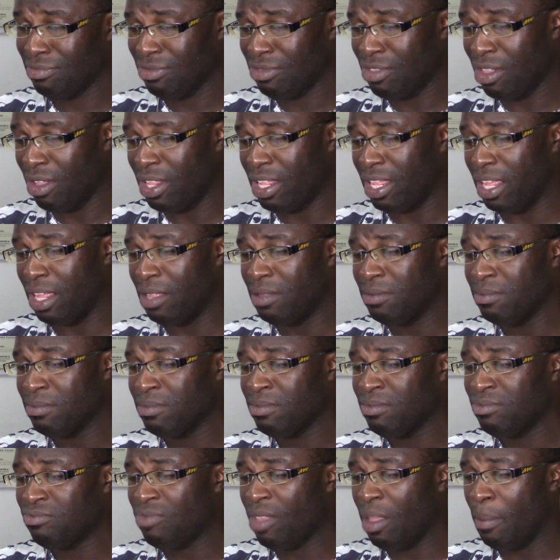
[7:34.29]
Okay.
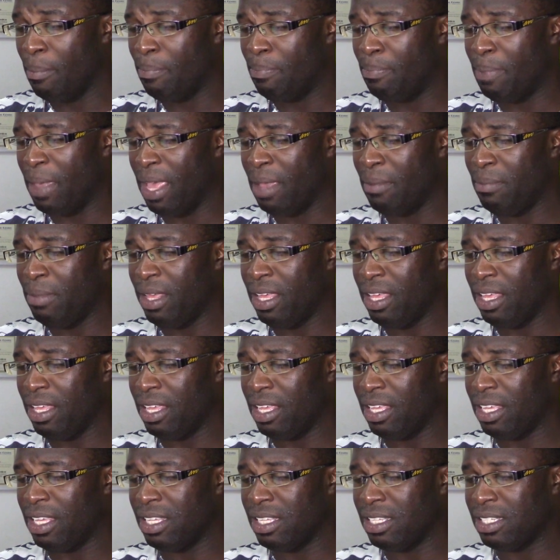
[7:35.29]
Baby
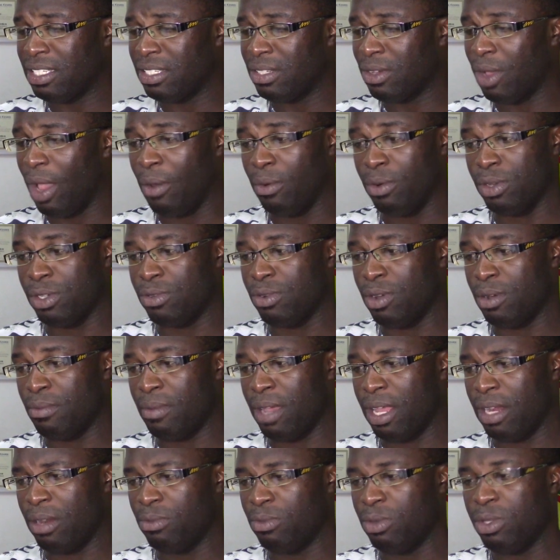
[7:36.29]
is. Oh, I was wrong,
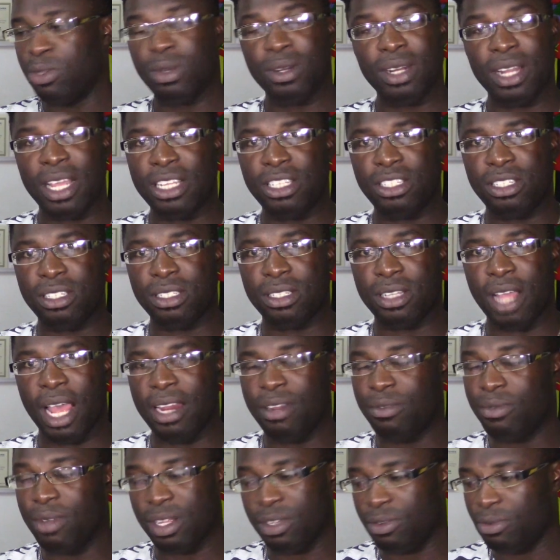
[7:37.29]
but which one did I choose? I
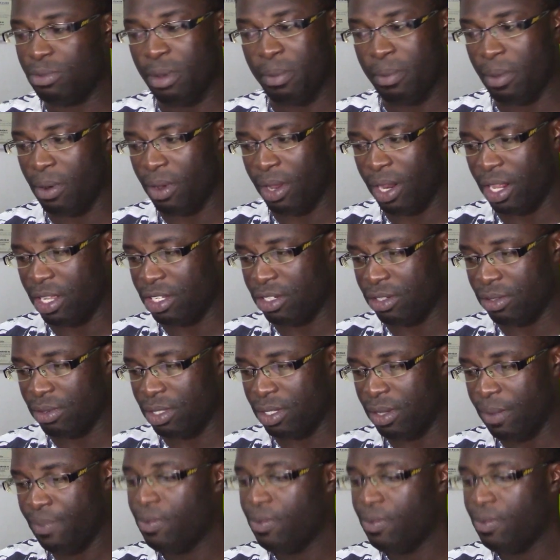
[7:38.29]
don't remember what I chose.